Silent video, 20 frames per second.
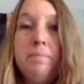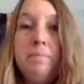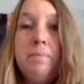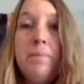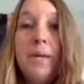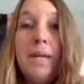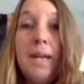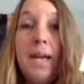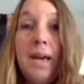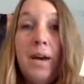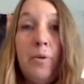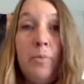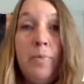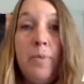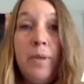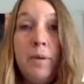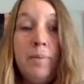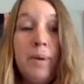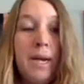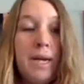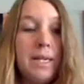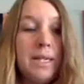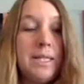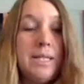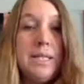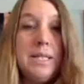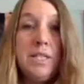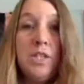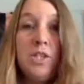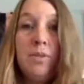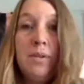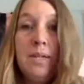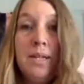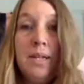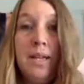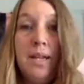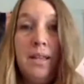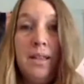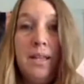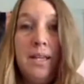help their bodies chewing on
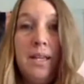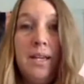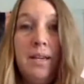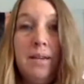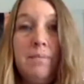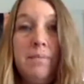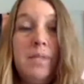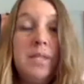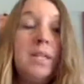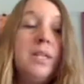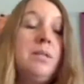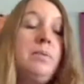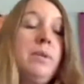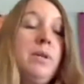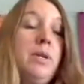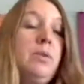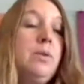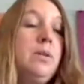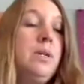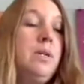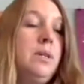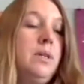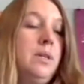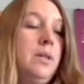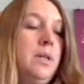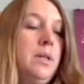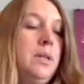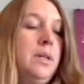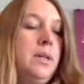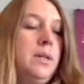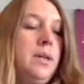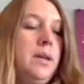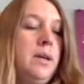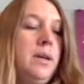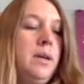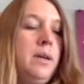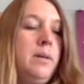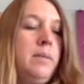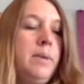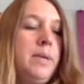healthy gum. So that's way cool.
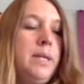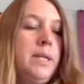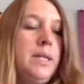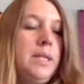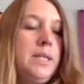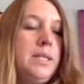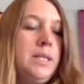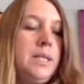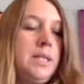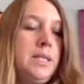And it says